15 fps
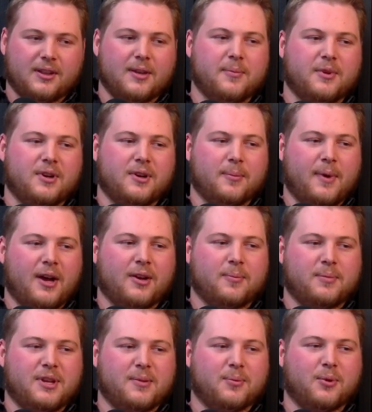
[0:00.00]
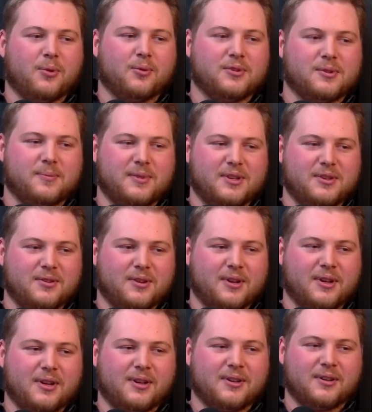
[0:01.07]
limited amount of people to be
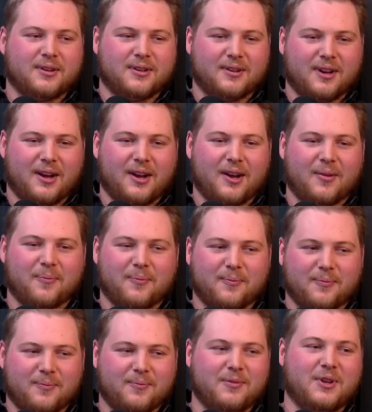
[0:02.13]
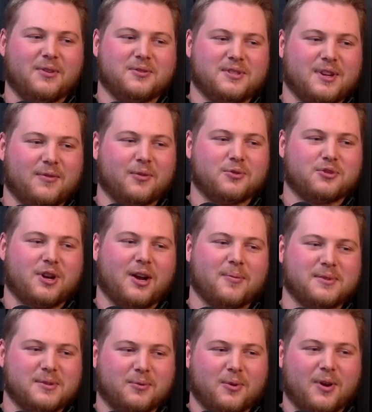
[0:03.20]
doing several
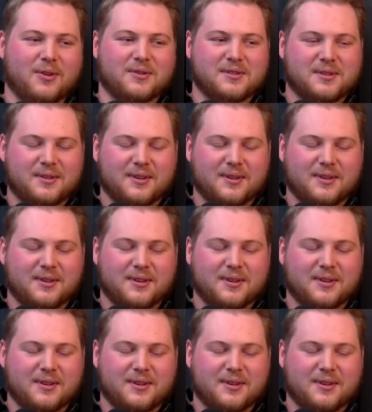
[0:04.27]
jobs at once,